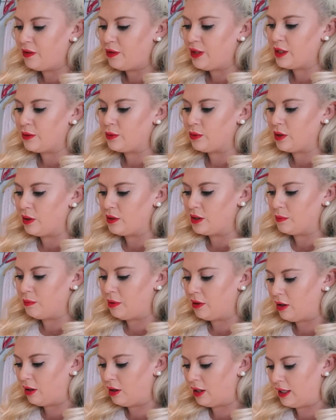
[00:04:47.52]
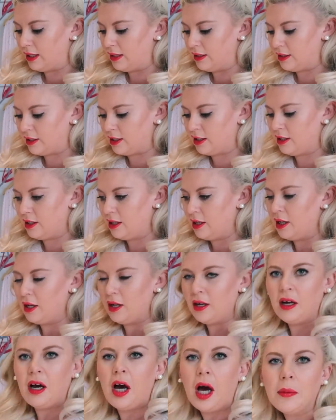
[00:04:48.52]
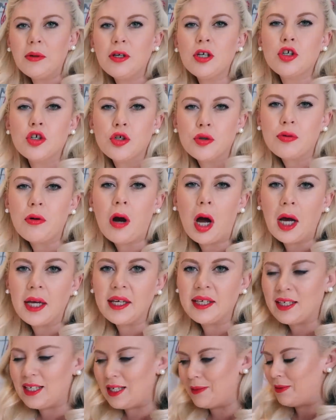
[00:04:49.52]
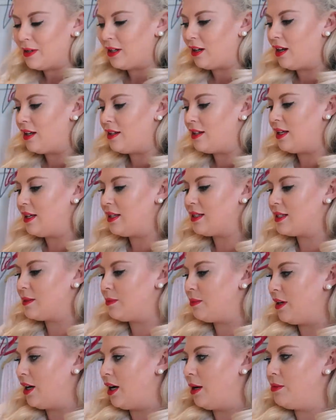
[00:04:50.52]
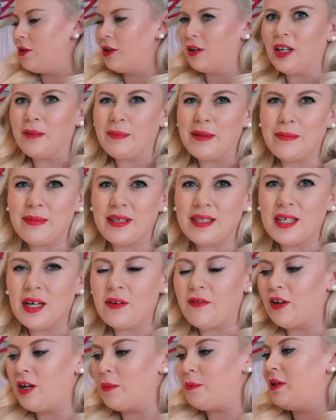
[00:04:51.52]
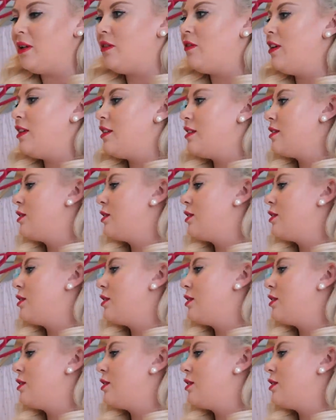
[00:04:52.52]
Things will go to pot, and I'm going to try and keep it like this, but I'm not going to beat myself up if it